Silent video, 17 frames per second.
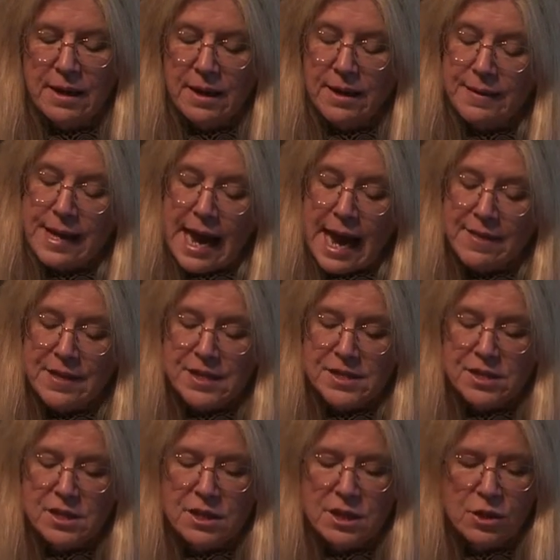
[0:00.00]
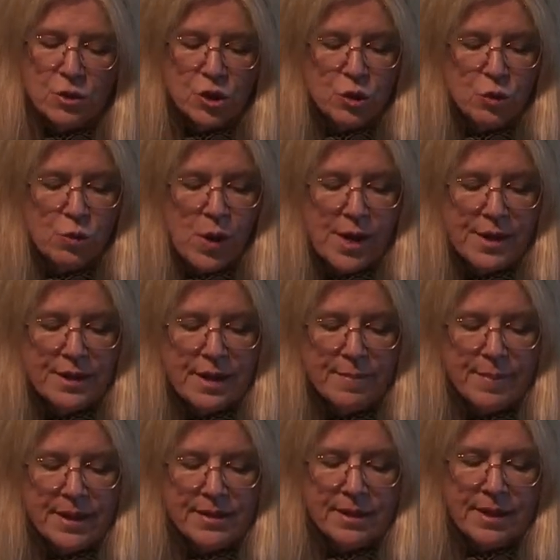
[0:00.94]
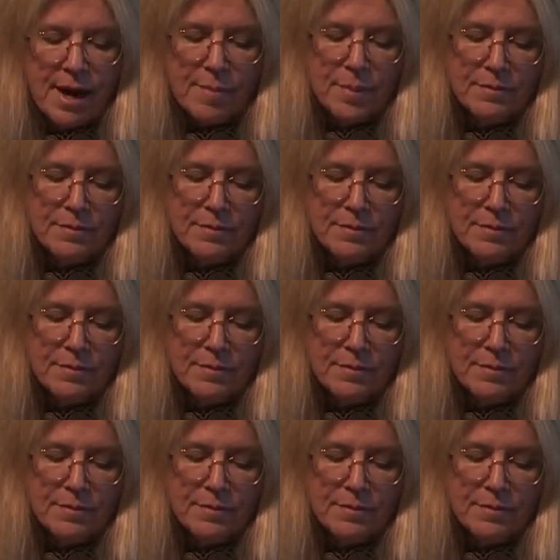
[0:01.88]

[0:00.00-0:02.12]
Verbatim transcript: They add this to the usual one about the cup